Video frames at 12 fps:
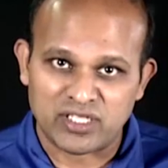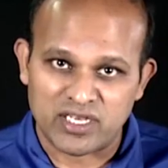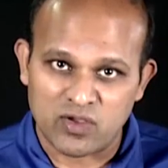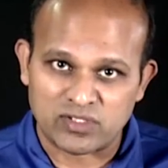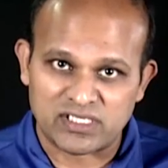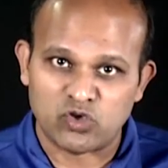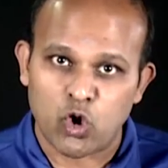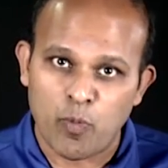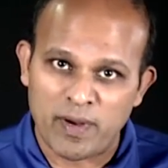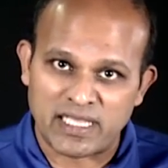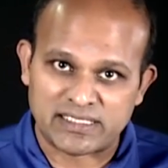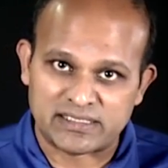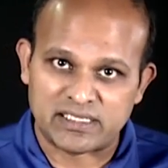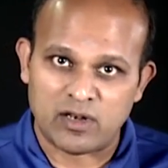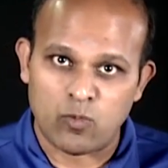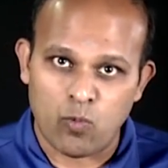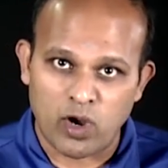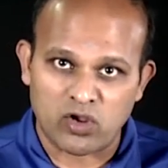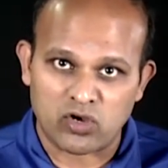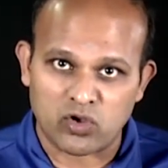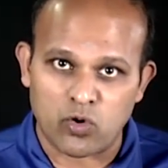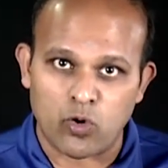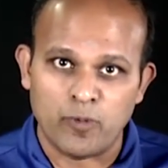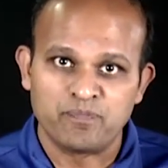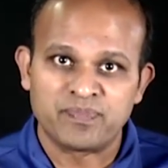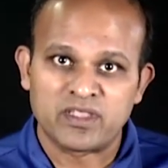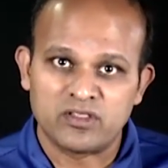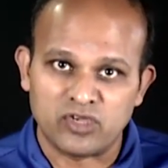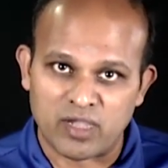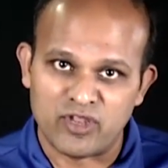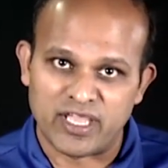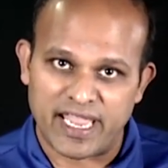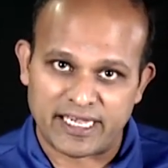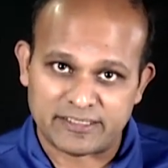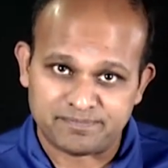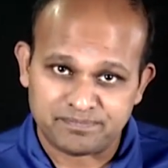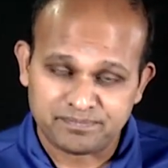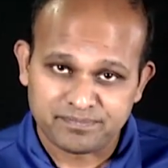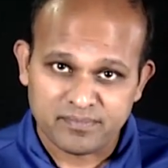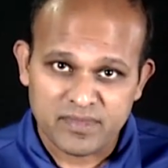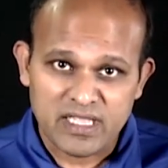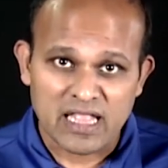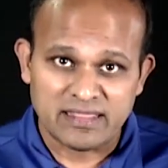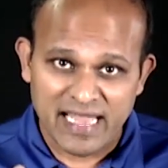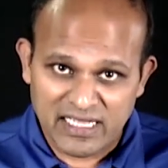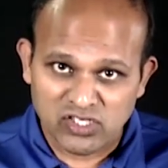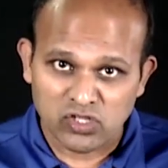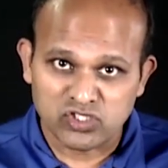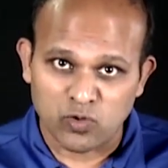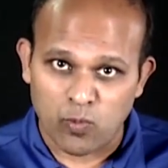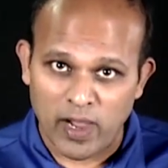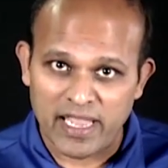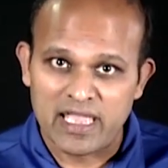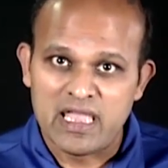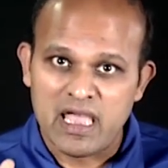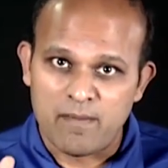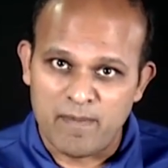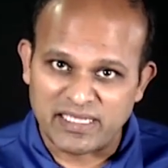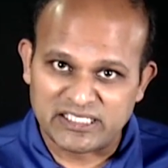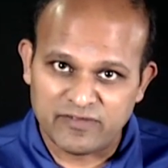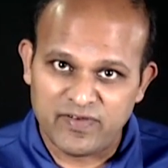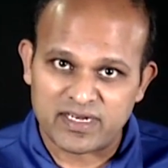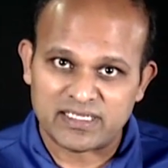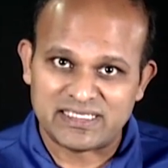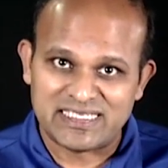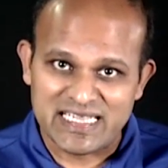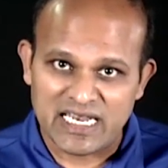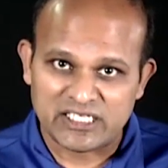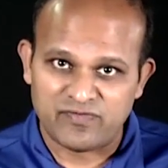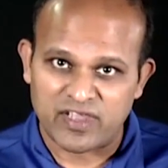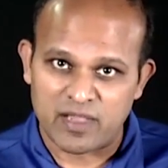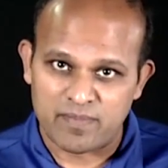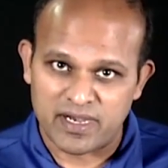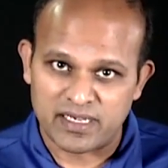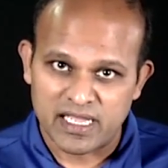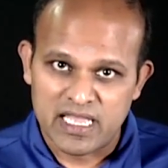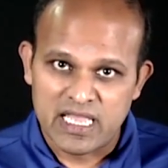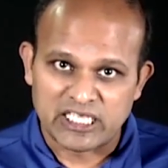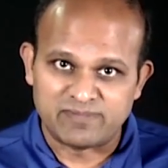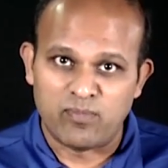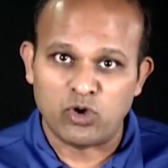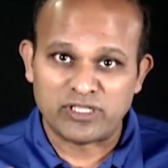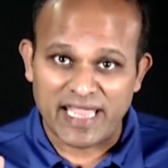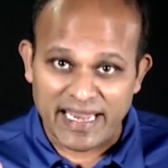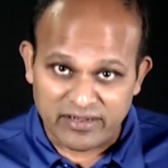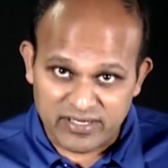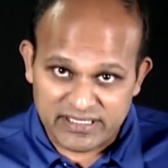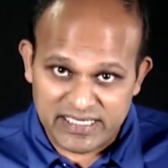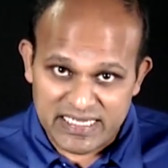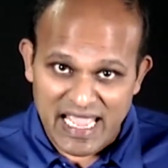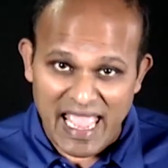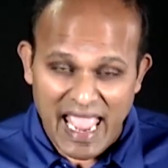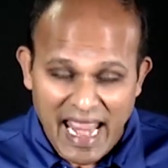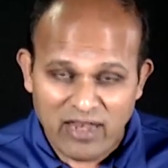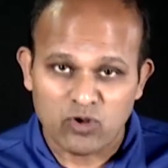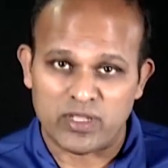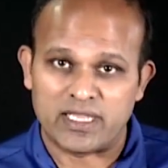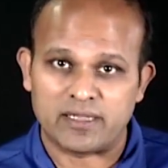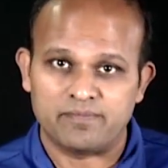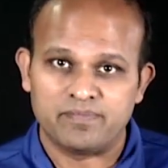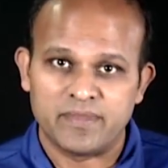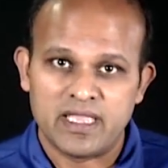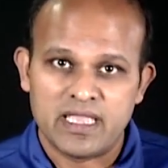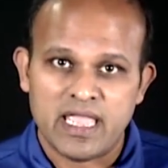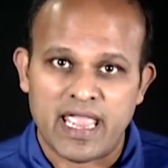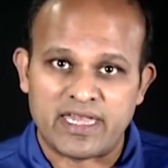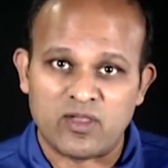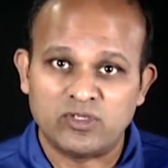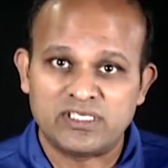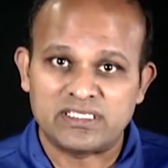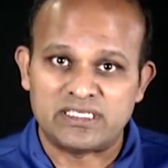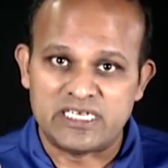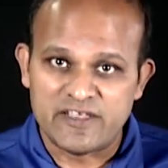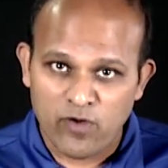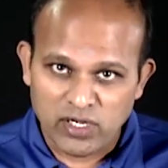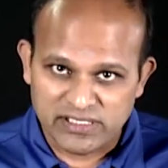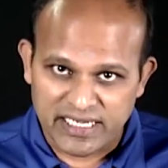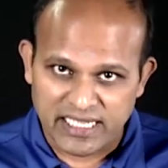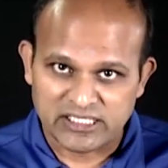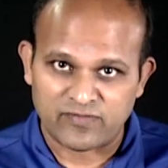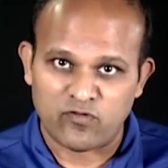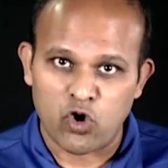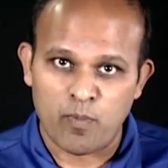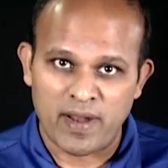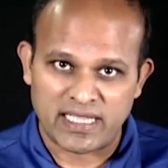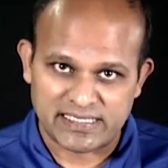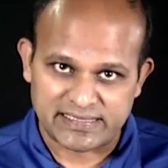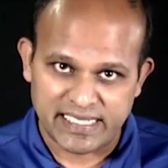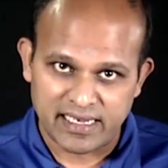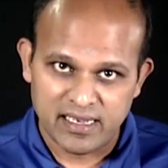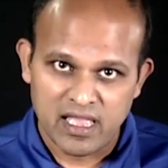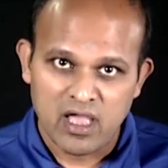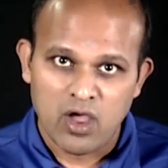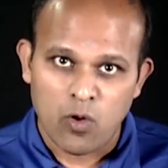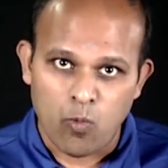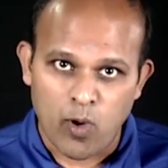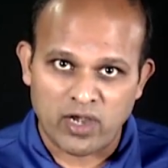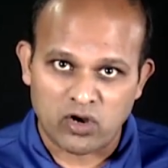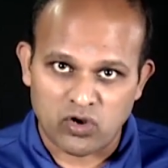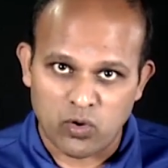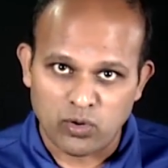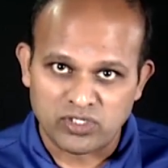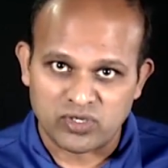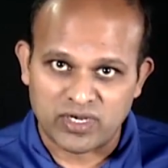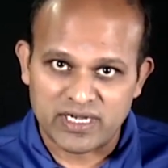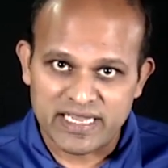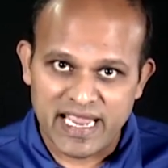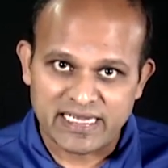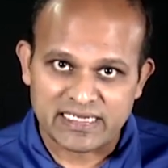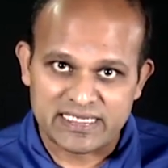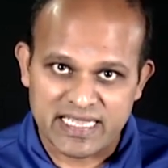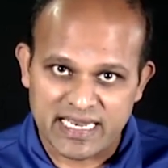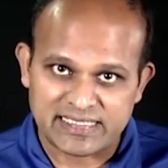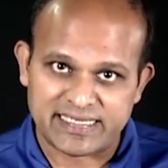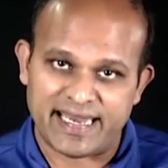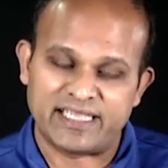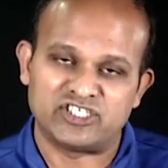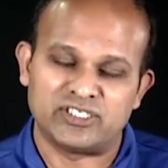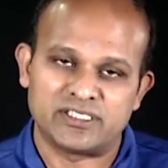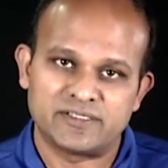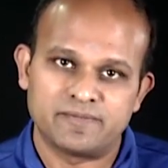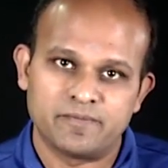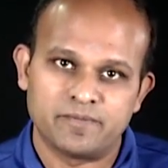that uses OpenSSL 1.0 to communicate. That is also why Bestefera's TLS fingerprint is both interesting and unique. It uses default settings of OpenSSL 1.0 to create TLS connections.